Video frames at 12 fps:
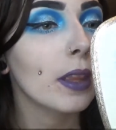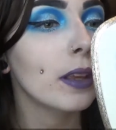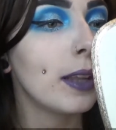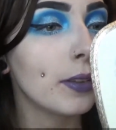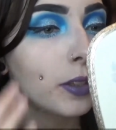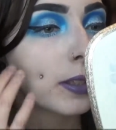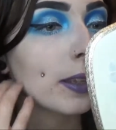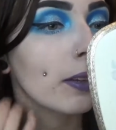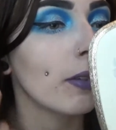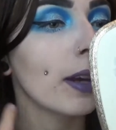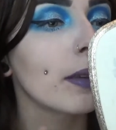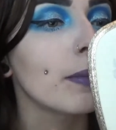Let's just get
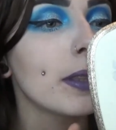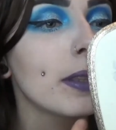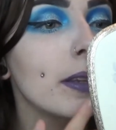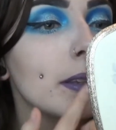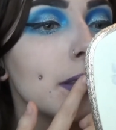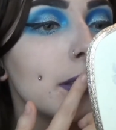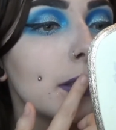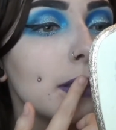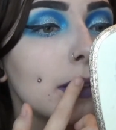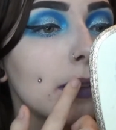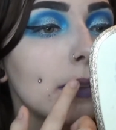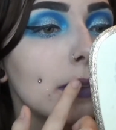cracking with this.
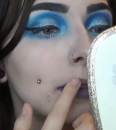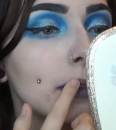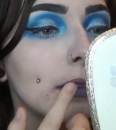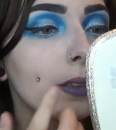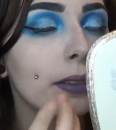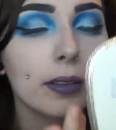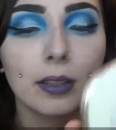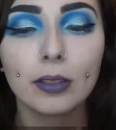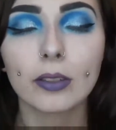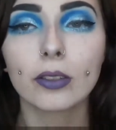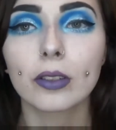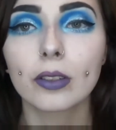This
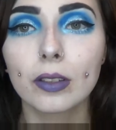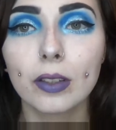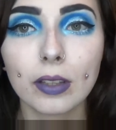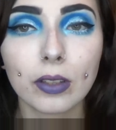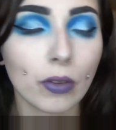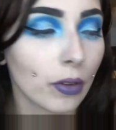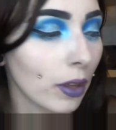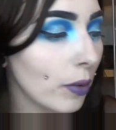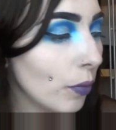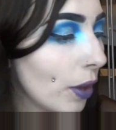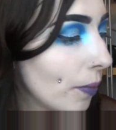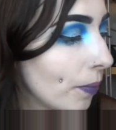is just, it's not going well.